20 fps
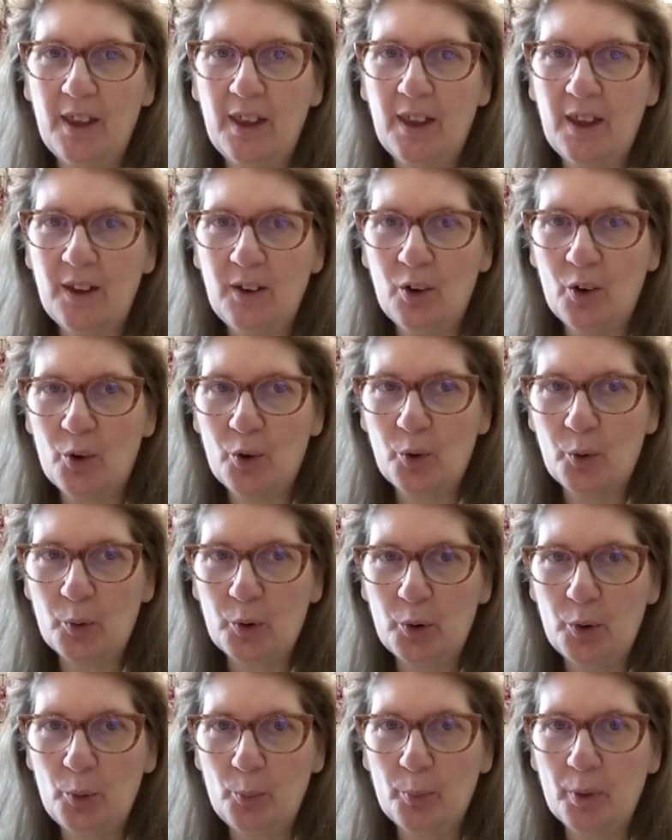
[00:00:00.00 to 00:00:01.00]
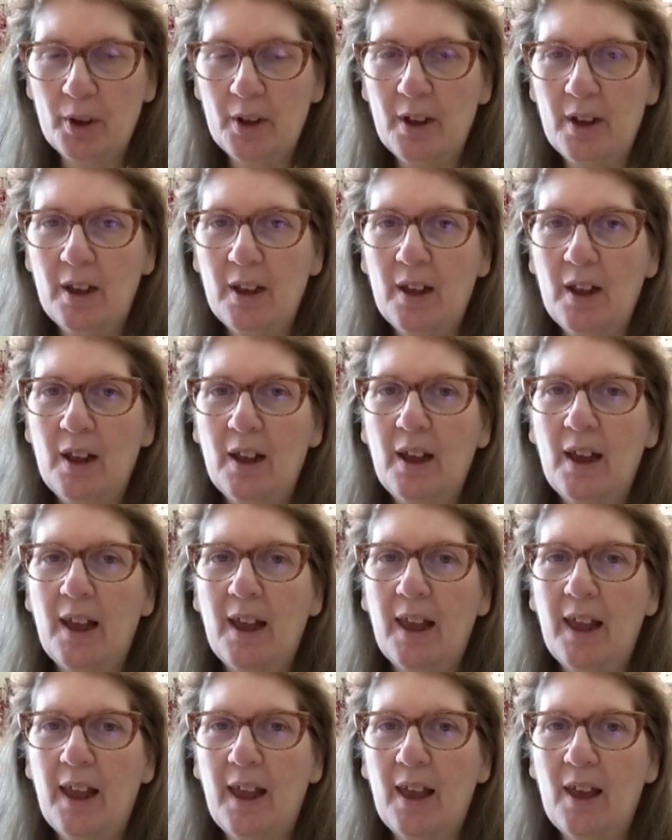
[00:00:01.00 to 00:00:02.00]
in her group,
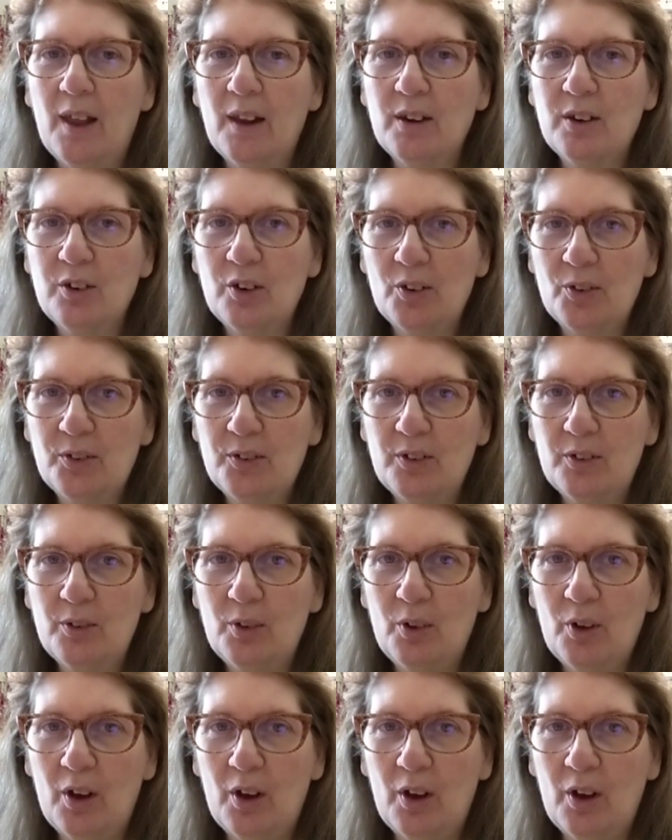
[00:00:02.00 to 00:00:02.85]
and just